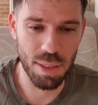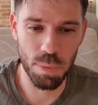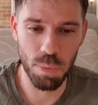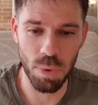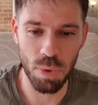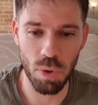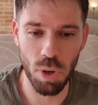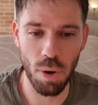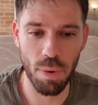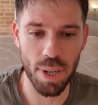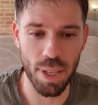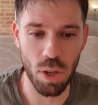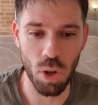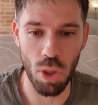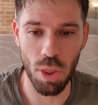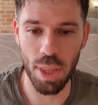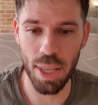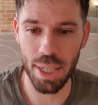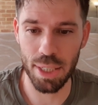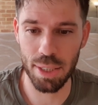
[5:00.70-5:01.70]
We've currently
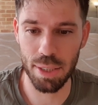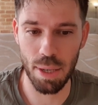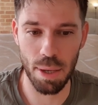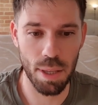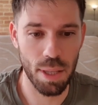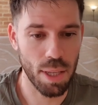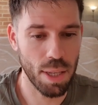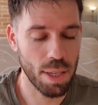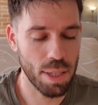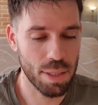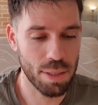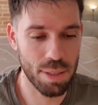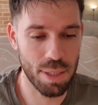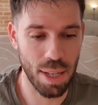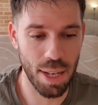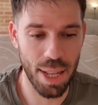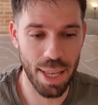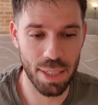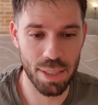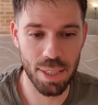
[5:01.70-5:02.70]
got this
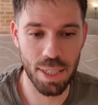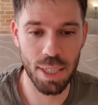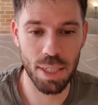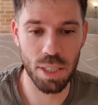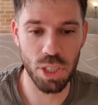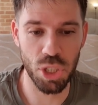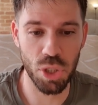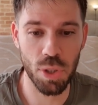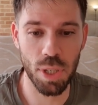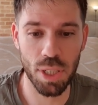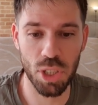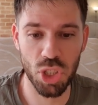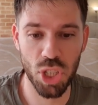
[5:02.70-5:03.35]
selected. You can